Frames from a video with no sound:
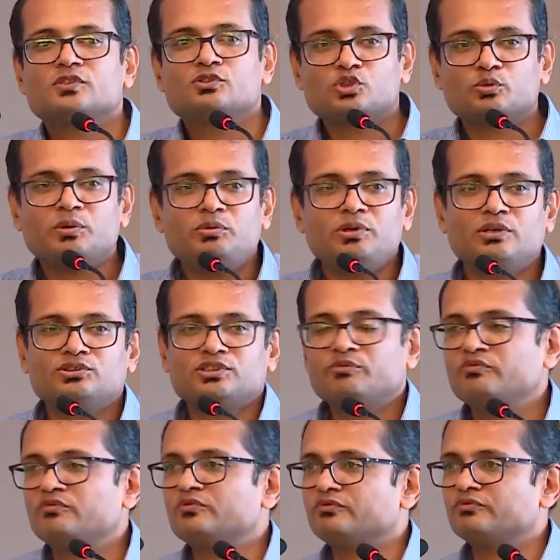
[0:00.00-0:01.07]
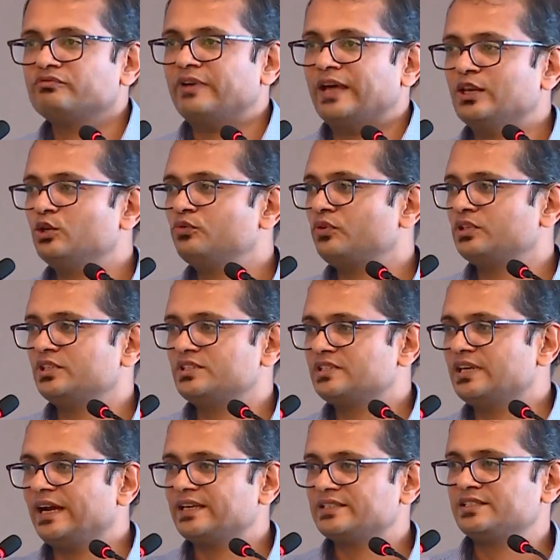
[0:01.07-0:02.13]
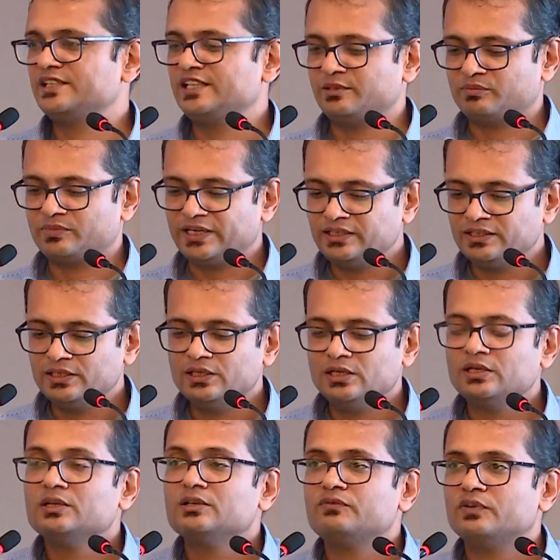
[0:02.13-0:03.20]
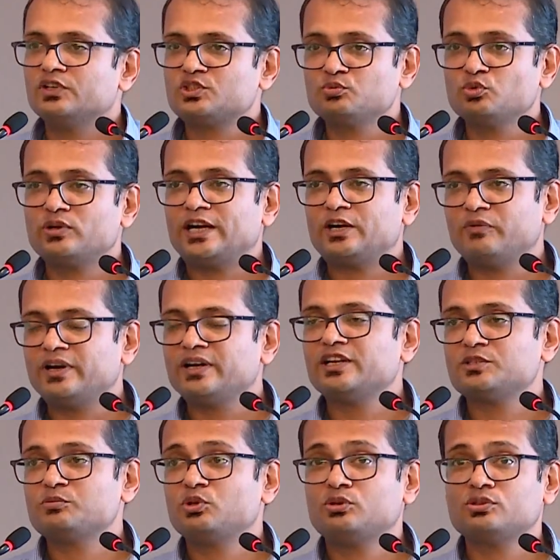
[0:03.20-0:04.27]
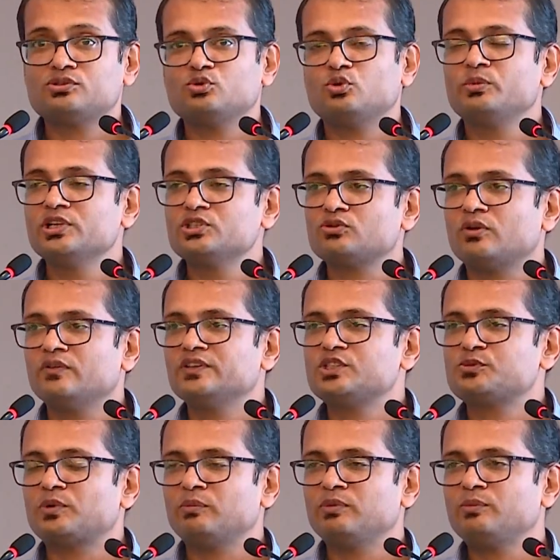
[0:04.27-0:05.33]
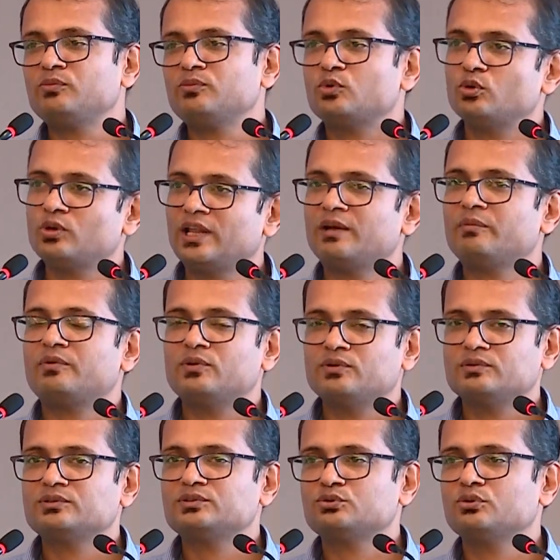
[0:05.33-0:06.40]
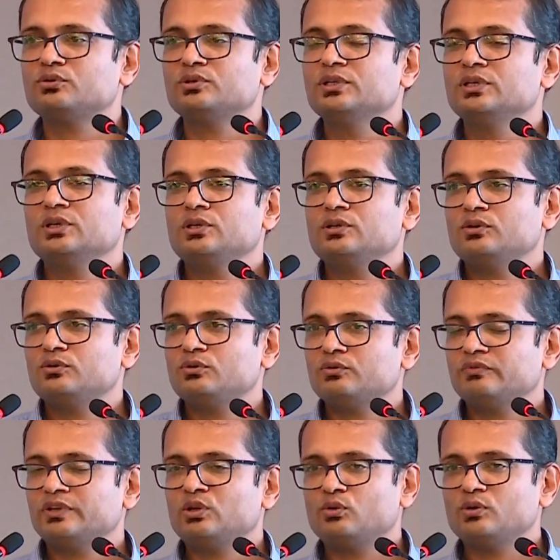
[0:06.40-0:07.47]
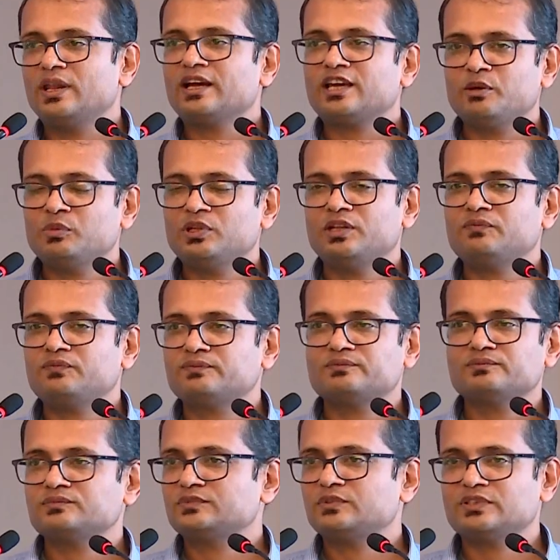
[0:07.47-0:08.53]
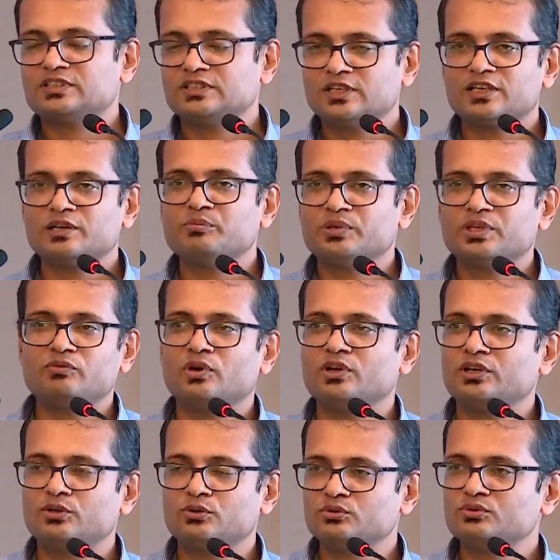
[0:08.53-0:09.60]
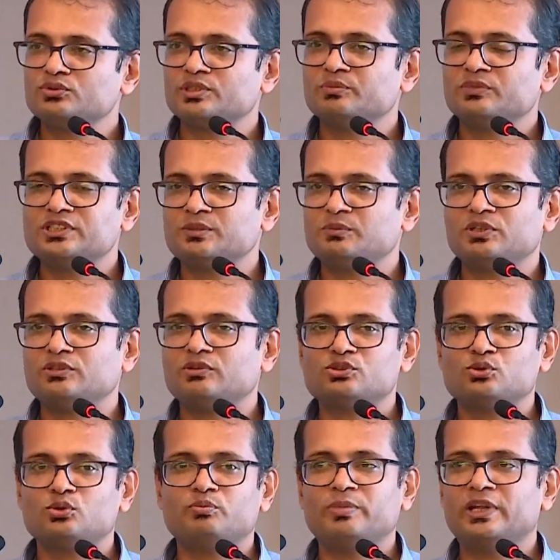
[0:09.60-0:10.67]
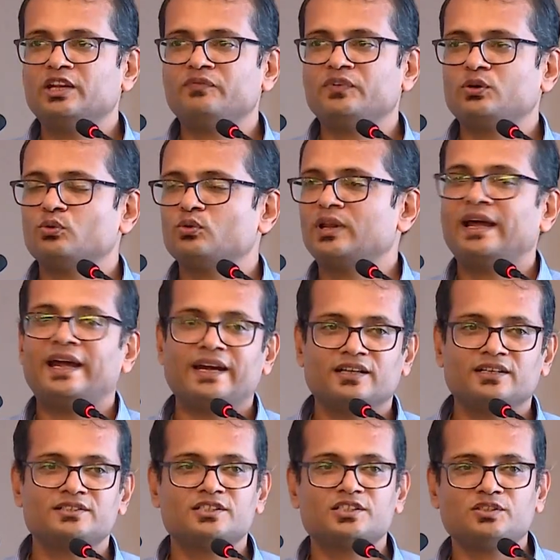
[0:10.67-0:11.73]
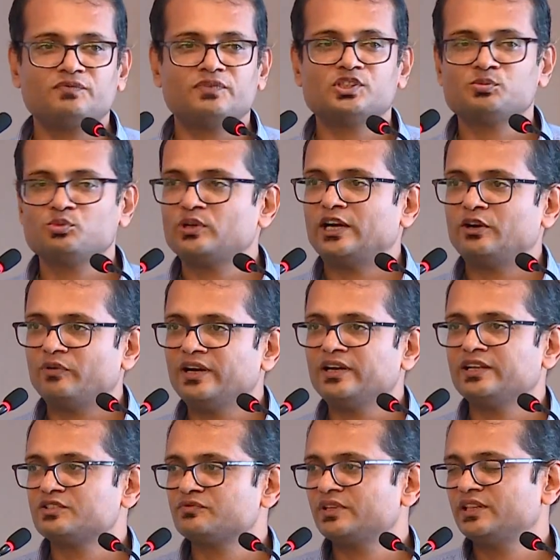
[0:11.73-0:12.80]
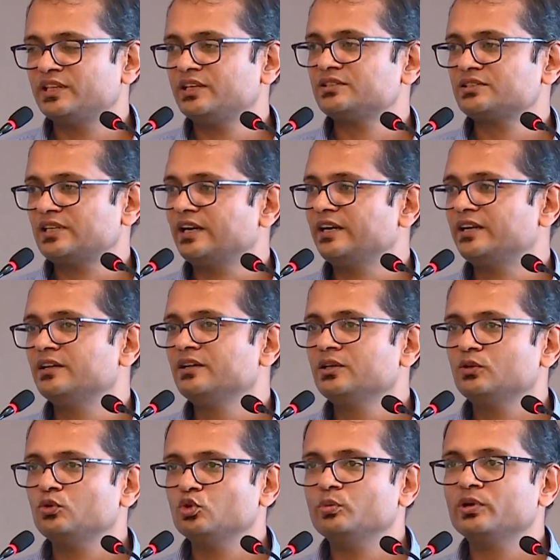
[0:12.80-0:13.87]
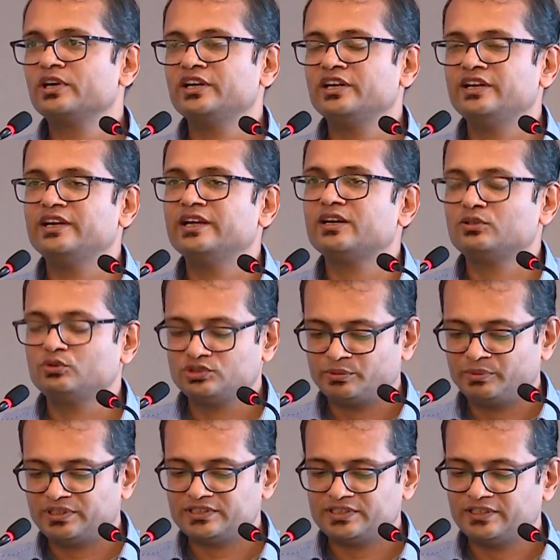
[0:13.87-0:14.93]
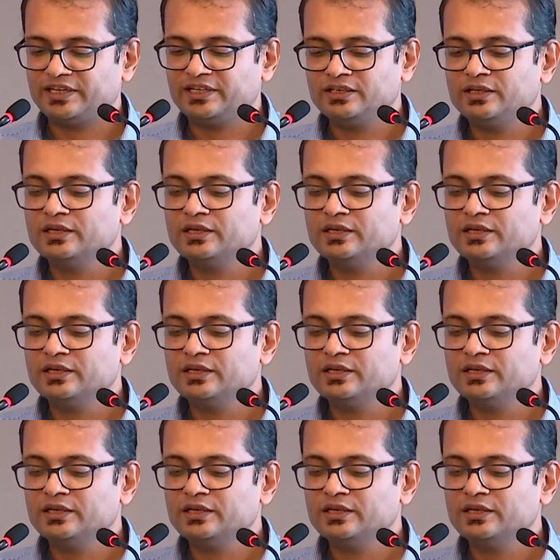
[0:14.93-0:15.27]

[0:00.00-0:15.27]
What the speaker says: So maybe you have some value for this guy as a team, right? First mover advantage, because nobody's solving this problem. Ola, so when Ola came in, if there was other company wanted to do something similar, there was no benefit Ola had. It's just a first mover advantage when they started Uber in India to some extent, right?